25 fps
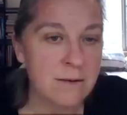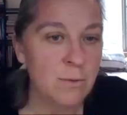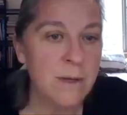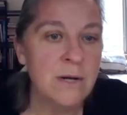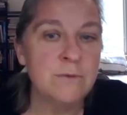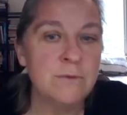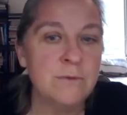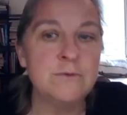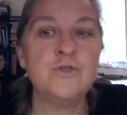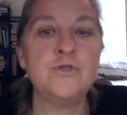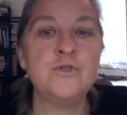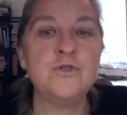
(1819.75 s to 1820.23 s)

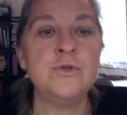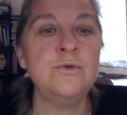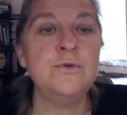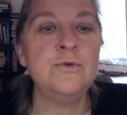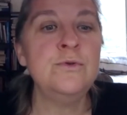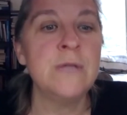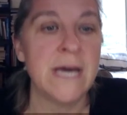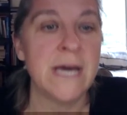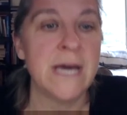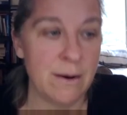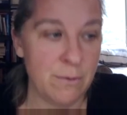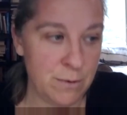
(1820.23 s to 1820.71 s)
don't do
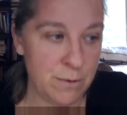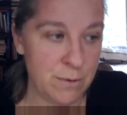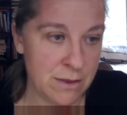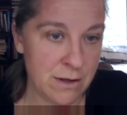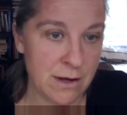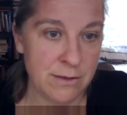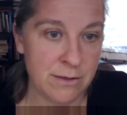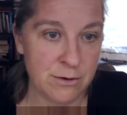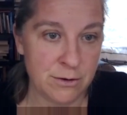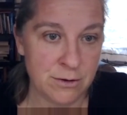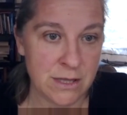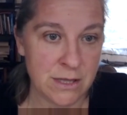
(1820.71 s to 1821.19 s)
that with
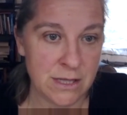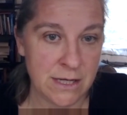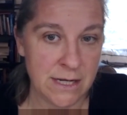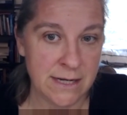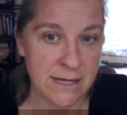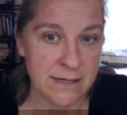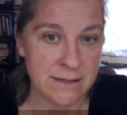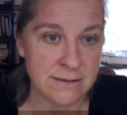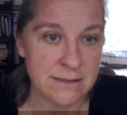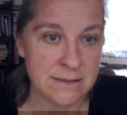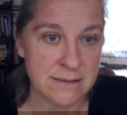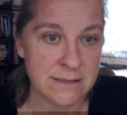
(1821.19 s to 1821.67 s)
other
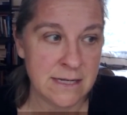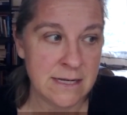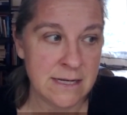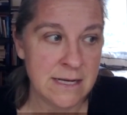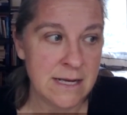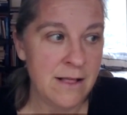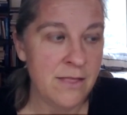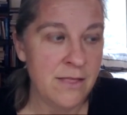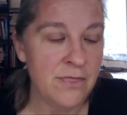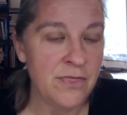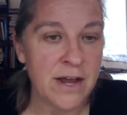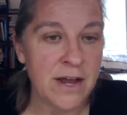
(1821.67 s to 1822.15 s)
things
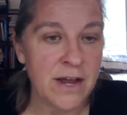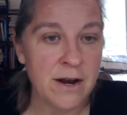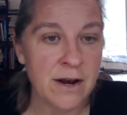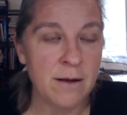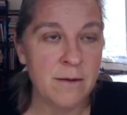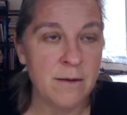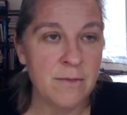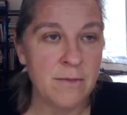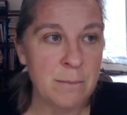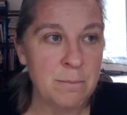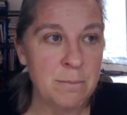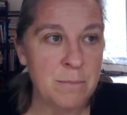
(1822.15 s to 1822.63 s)

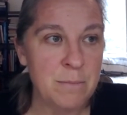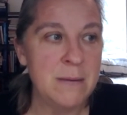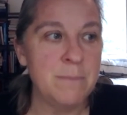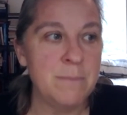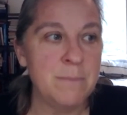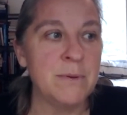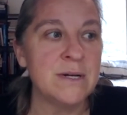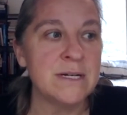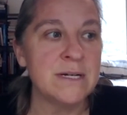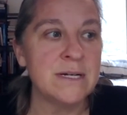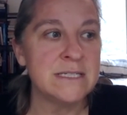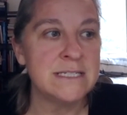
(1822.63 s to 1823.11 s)
that
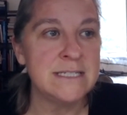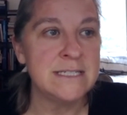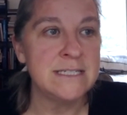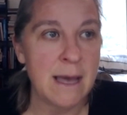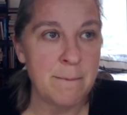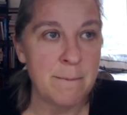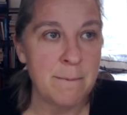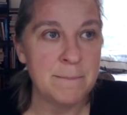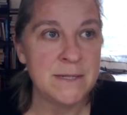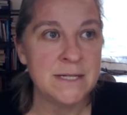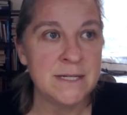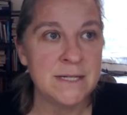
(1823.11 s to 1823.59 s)
people
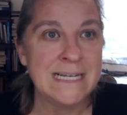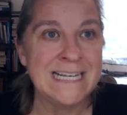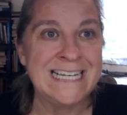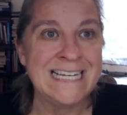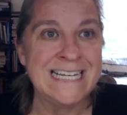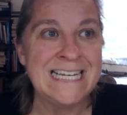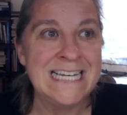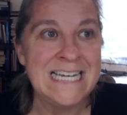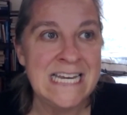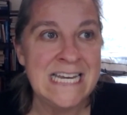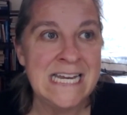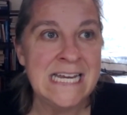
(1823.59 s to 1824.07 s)
accept
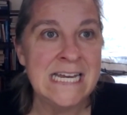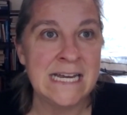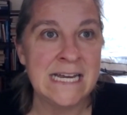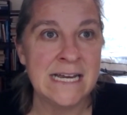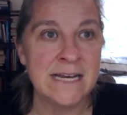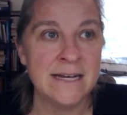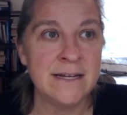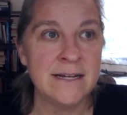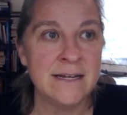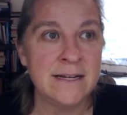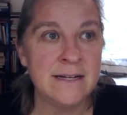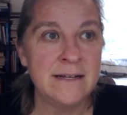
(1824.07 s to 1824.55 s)

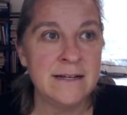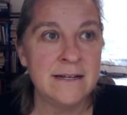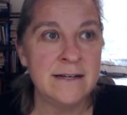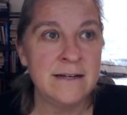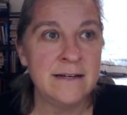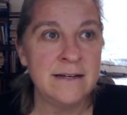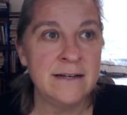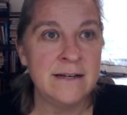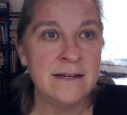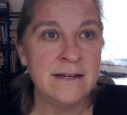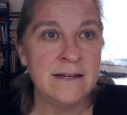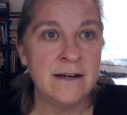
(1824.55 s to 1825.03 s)
need
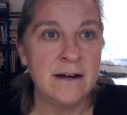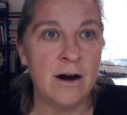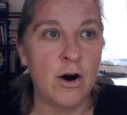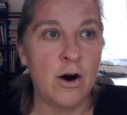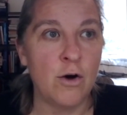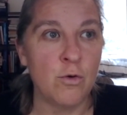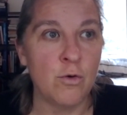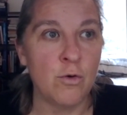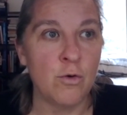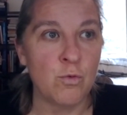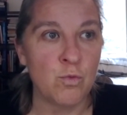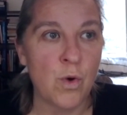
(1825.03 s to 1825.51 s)
a
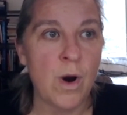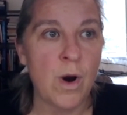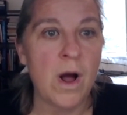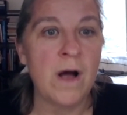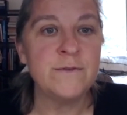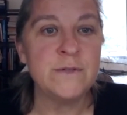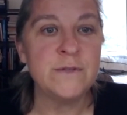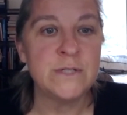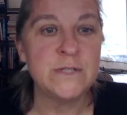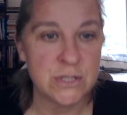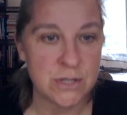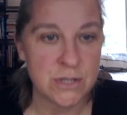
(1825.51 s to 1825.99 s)
rough
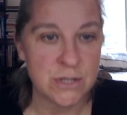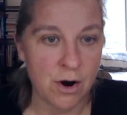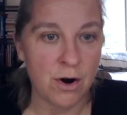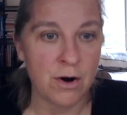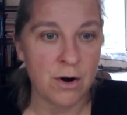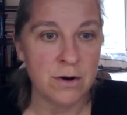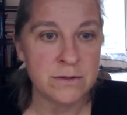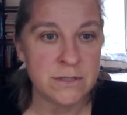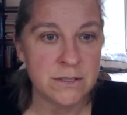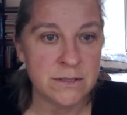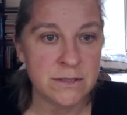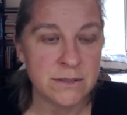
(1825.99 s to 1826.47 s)

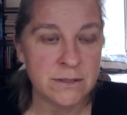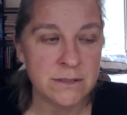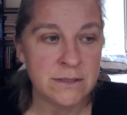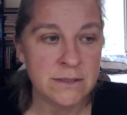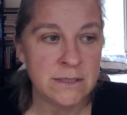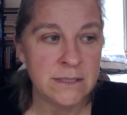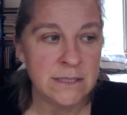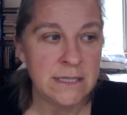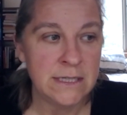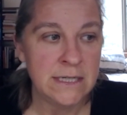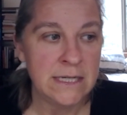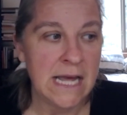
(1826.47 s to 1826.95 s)
start,
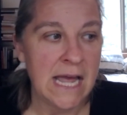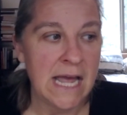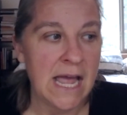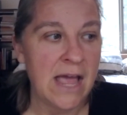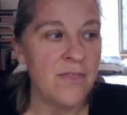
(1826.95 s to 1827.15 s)
and